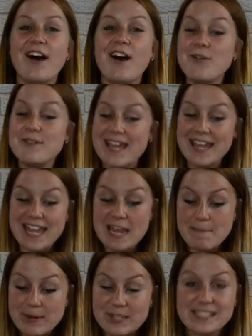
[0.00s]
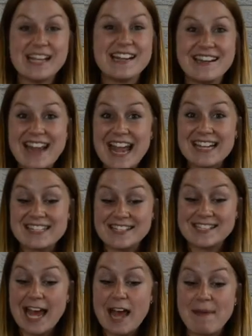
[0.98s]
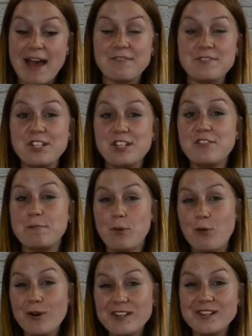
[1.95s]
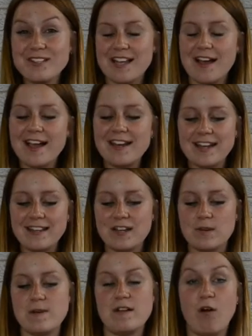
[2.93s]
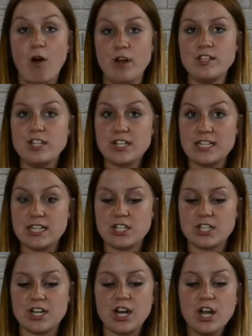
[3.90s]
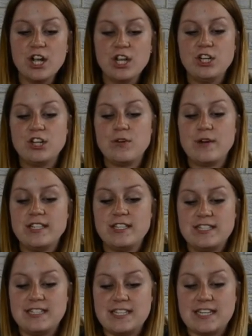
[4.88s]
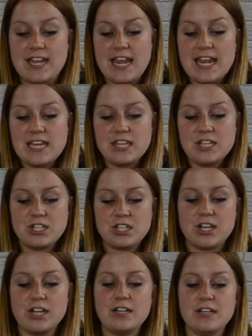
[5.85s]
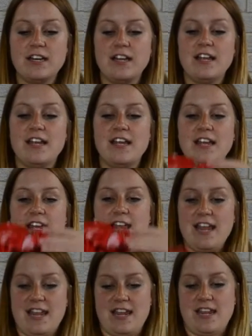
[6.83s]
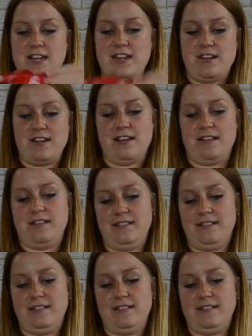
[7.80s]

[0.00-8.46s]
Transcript: Okay, campers, next step after you've poured your tie-dye liquid onto your t-shirt, you're going to take the shirt, you're gonna